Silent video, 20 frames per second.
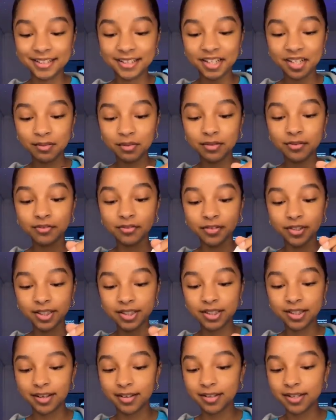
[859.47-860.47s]
It's gonna be
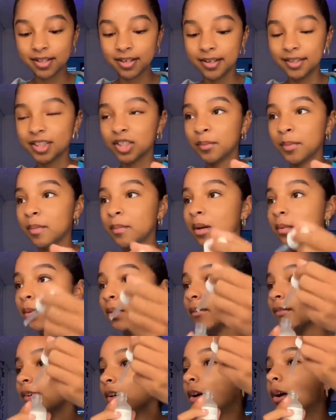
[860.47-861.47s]
freezing out today, so me and my
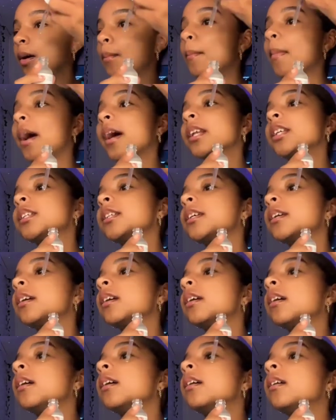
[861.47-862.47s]
boyfriend are
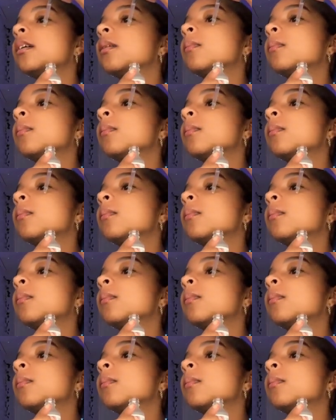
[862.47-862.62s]
matching